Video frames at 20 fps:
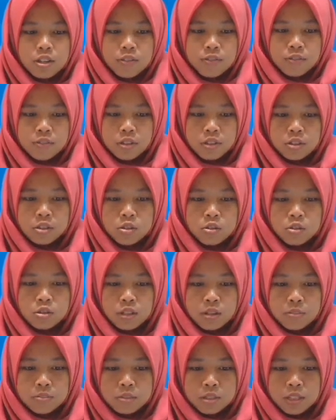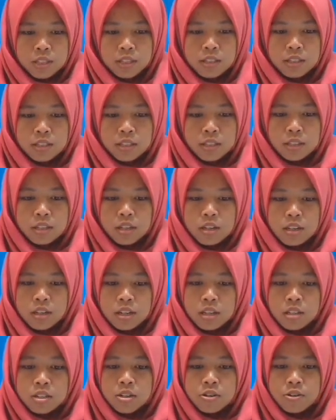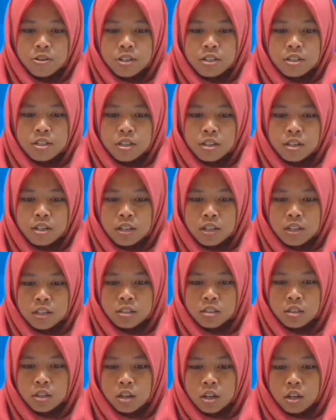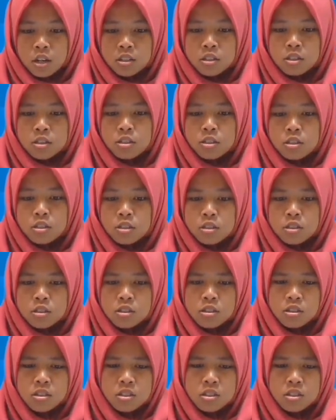She refers to something that the reader is thought